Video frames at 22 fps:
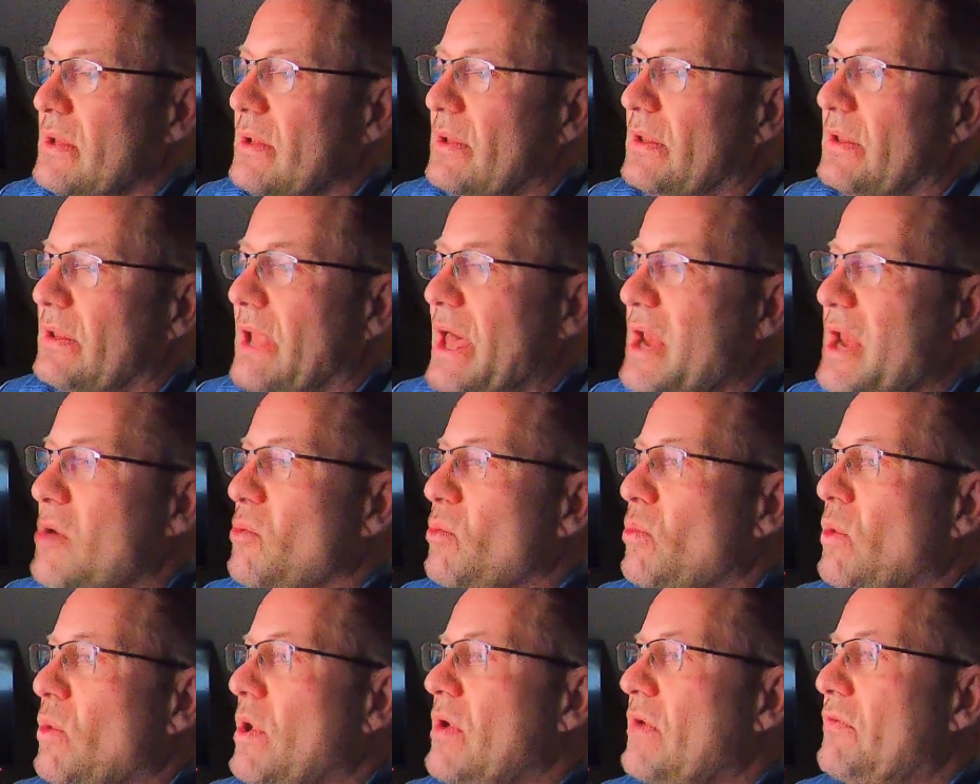Let it
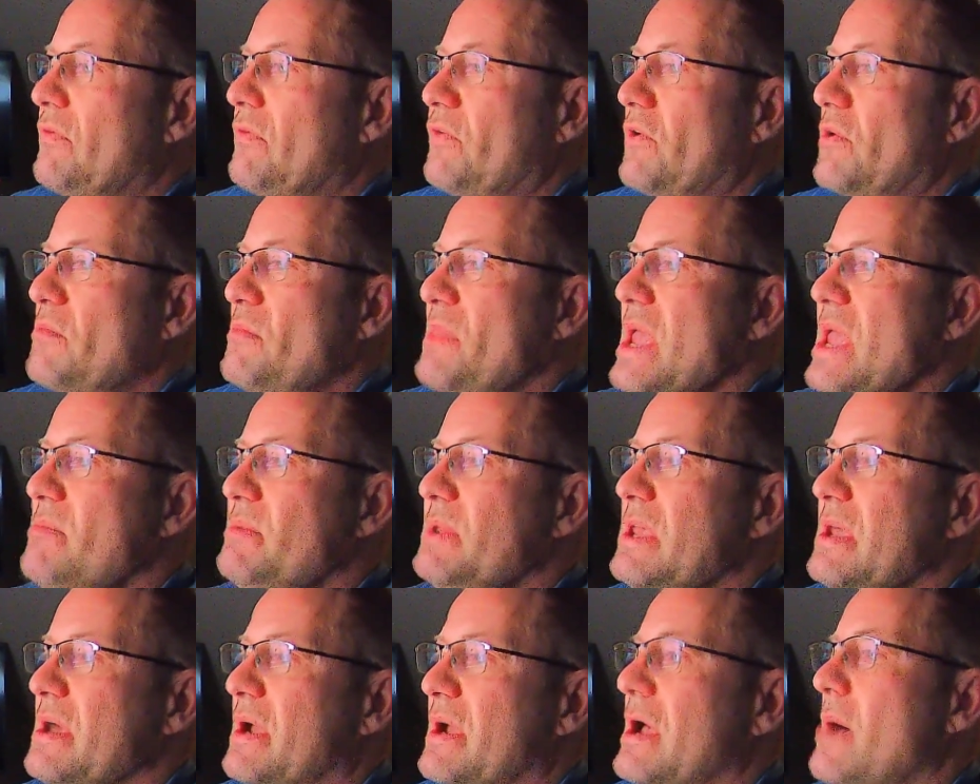work for
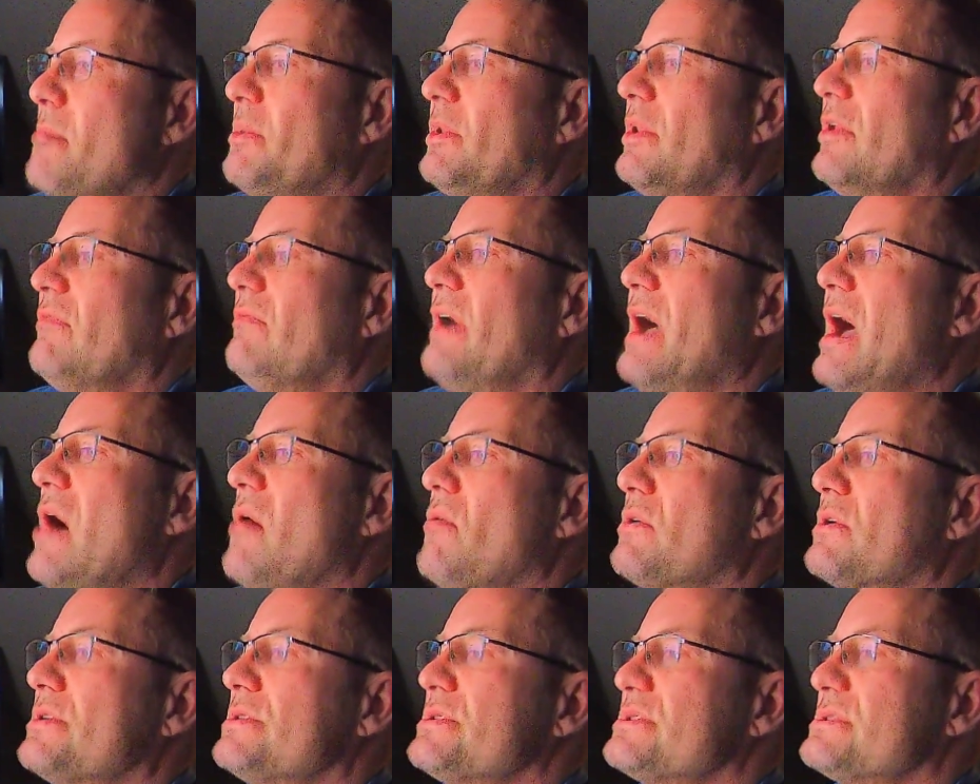maybe a couple of
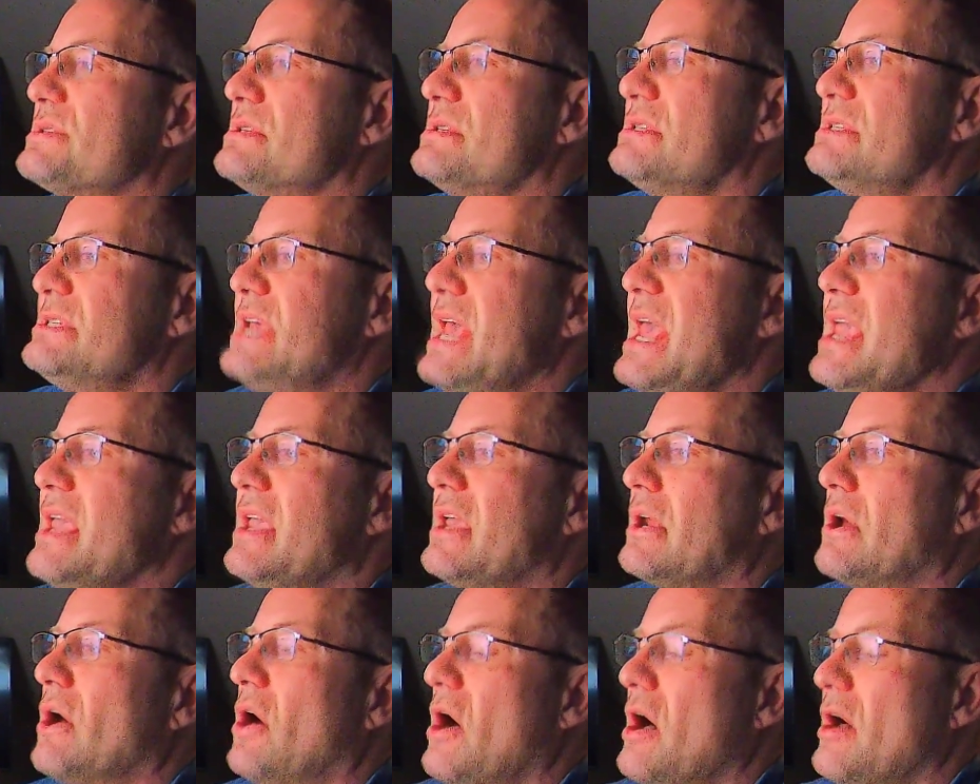hours. Take
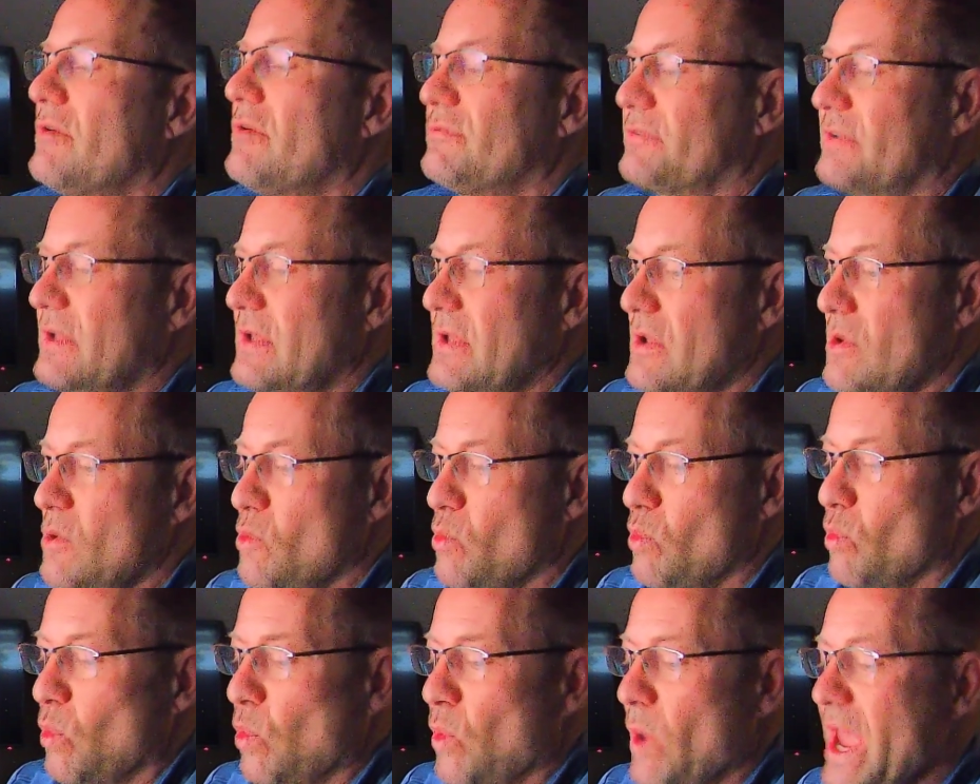it off.
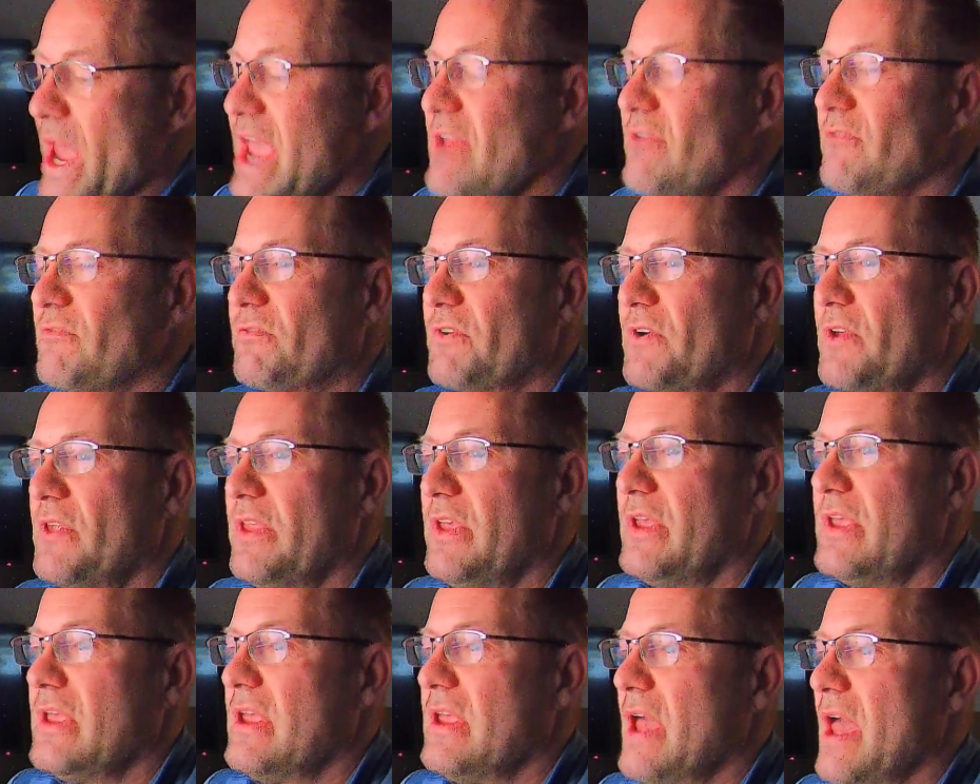Wait for
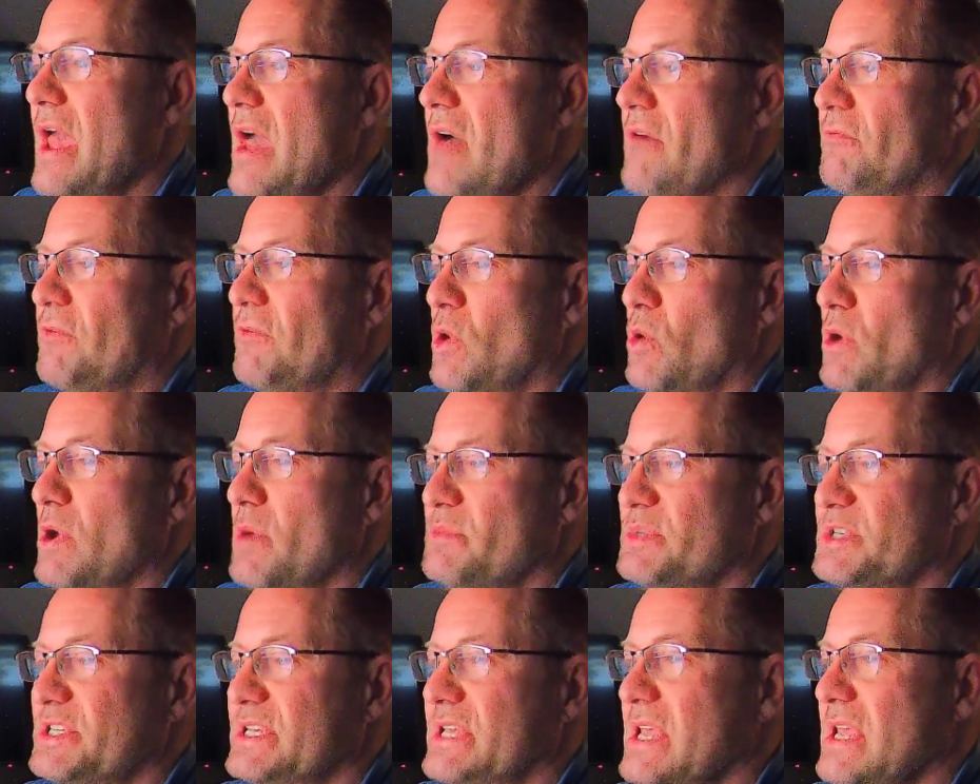the
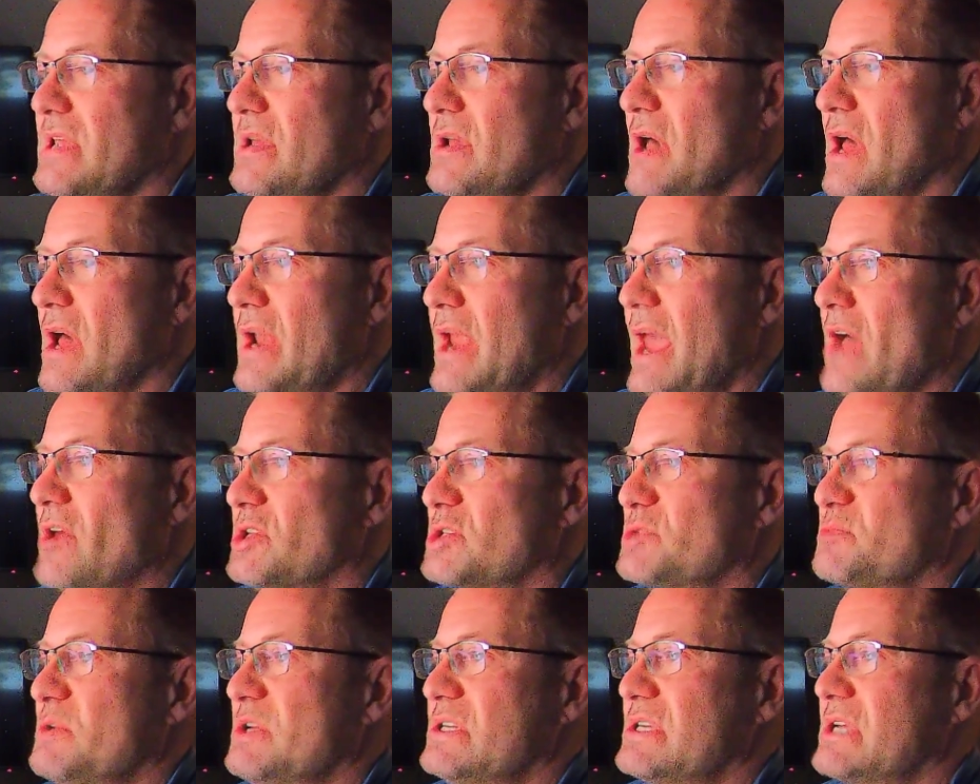FOMC
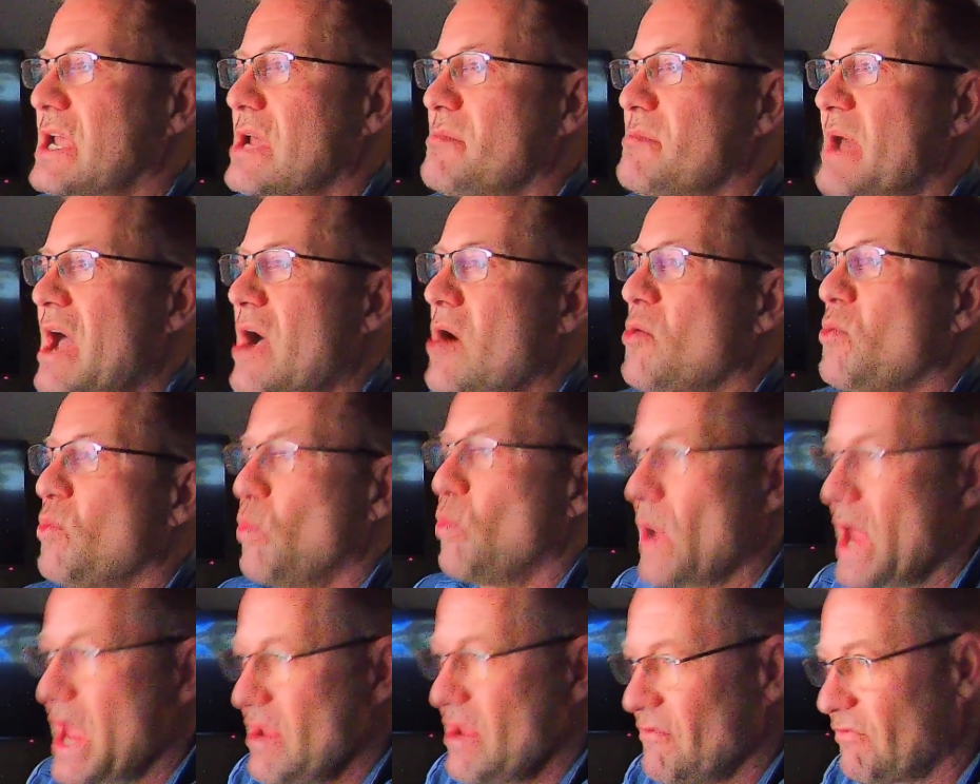announcement to come out.
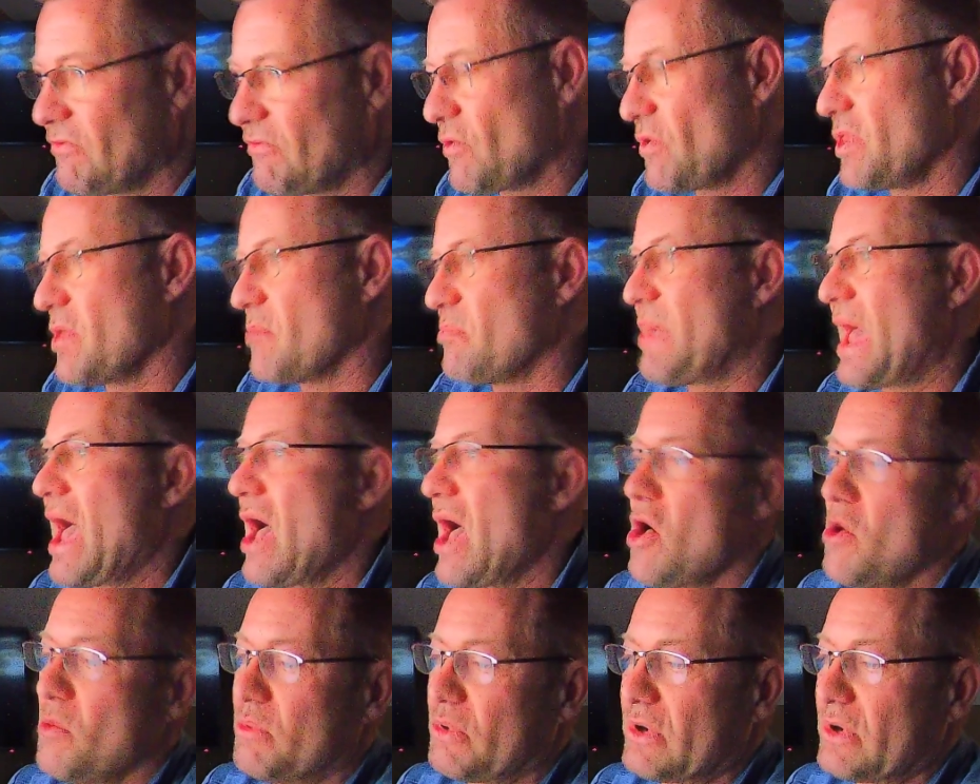Wait for the
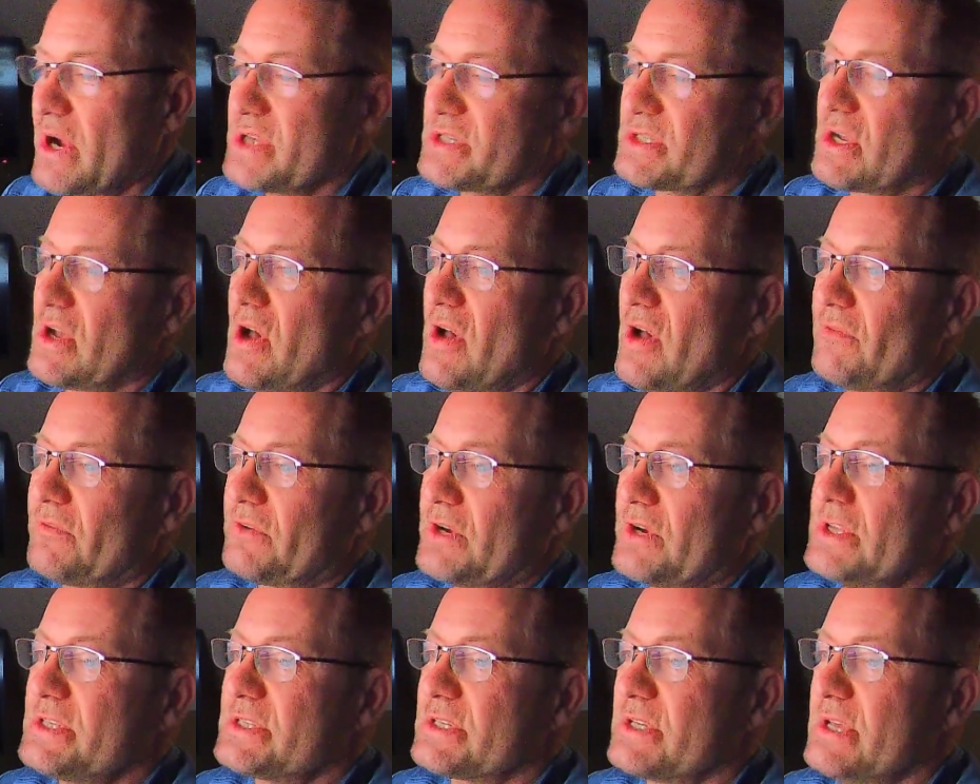Powell press
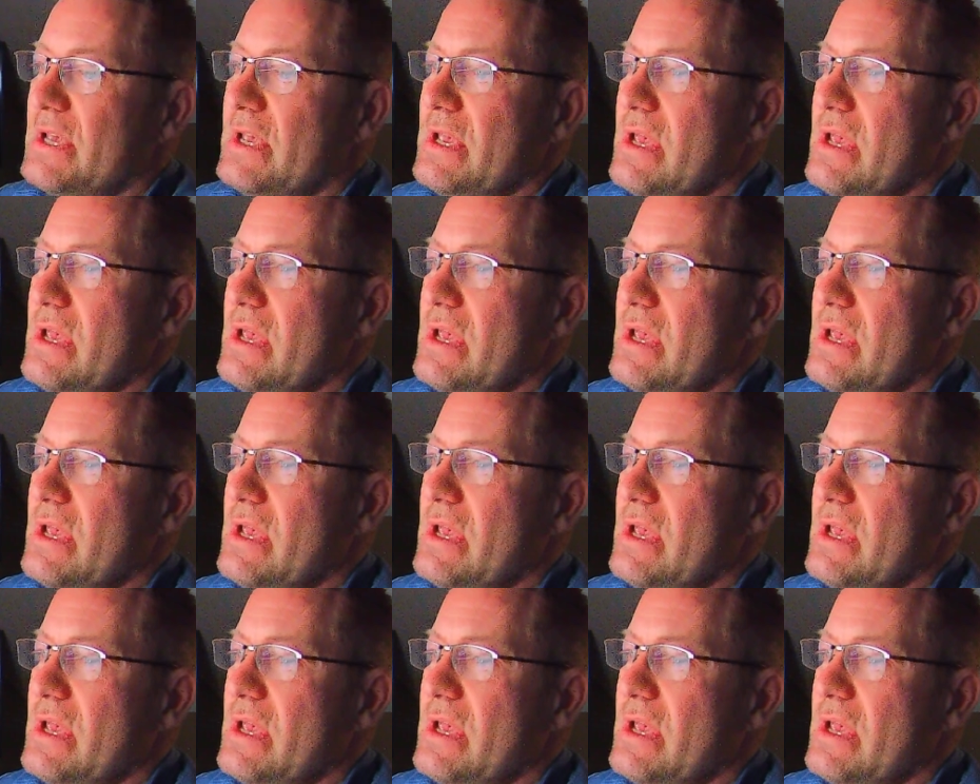conference.